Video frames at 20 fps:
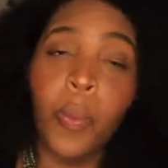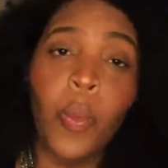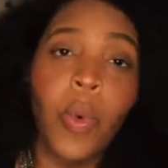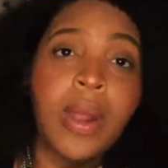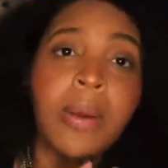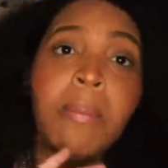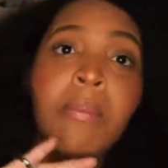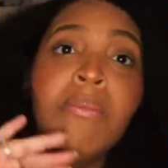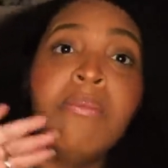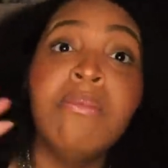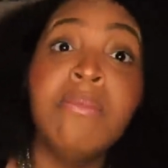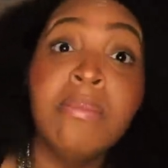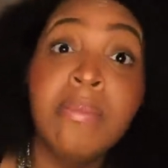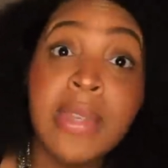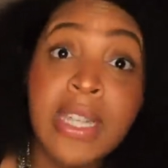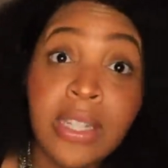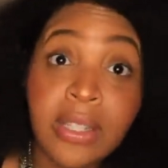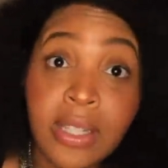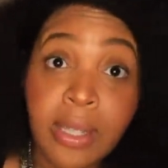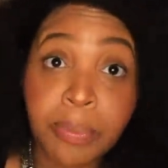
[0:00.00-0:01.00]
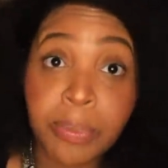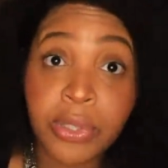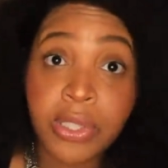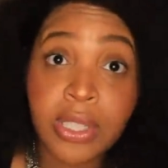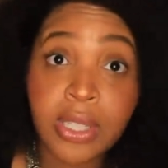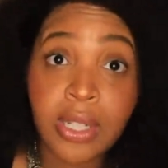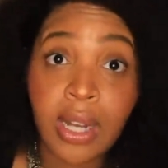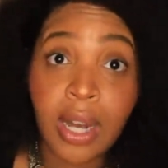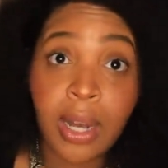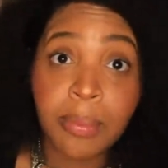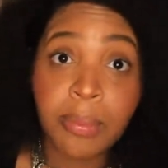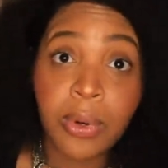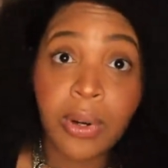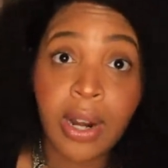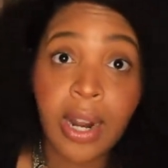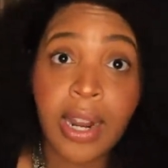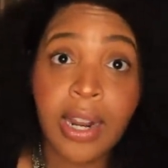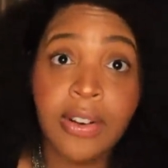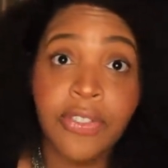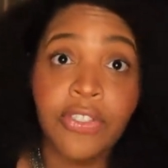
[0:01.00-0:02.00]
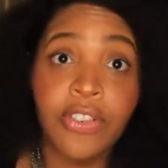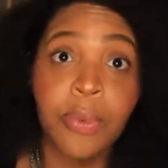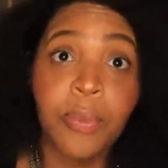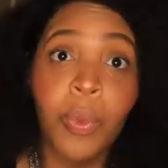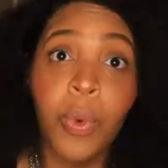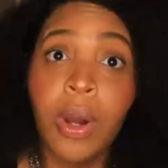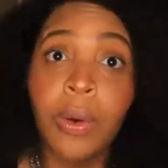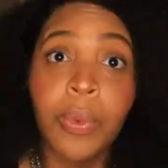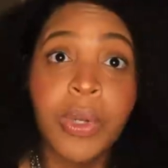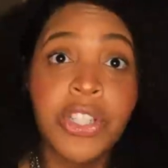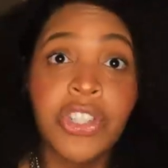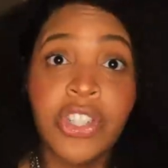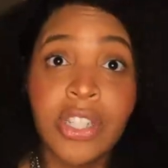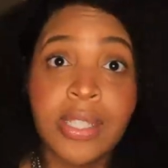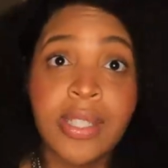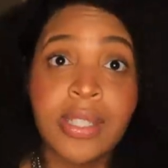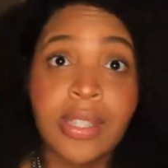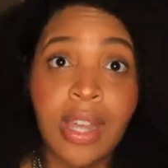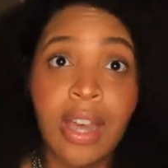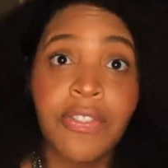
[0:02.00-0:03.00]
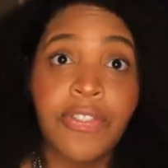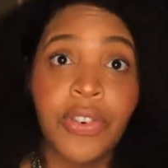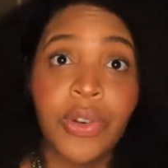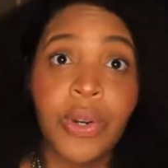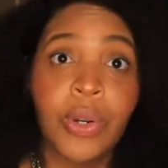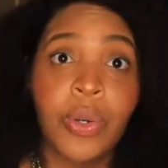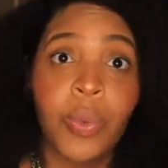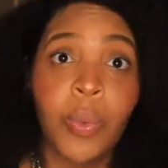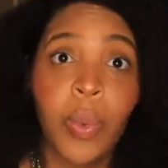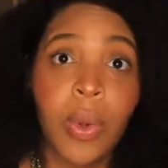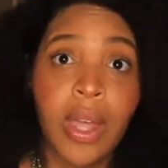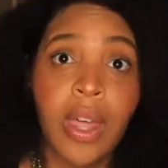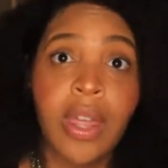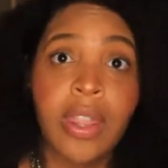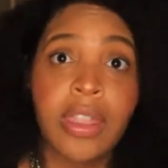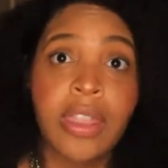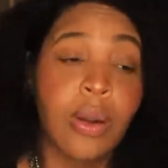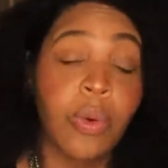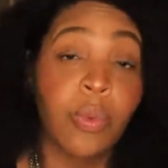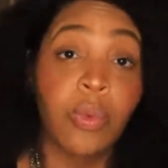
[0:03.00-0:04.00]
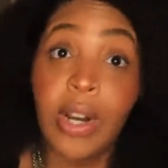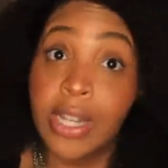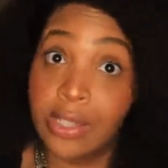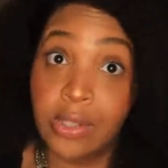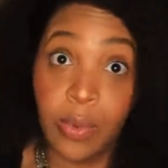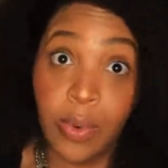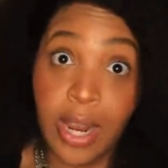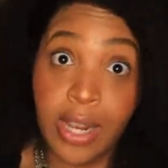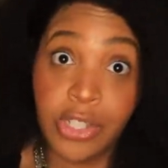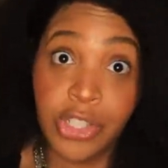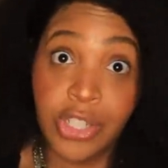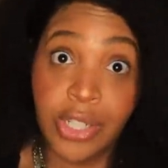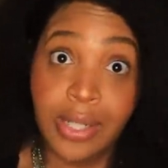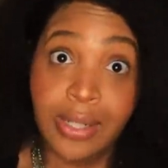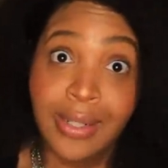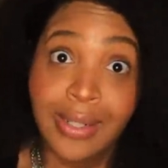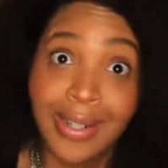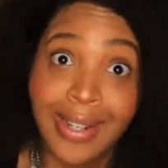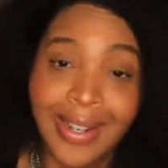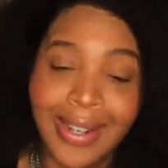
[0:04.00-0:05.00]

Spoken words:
1,000,000% upgrade from what we just suffered with Resurrection.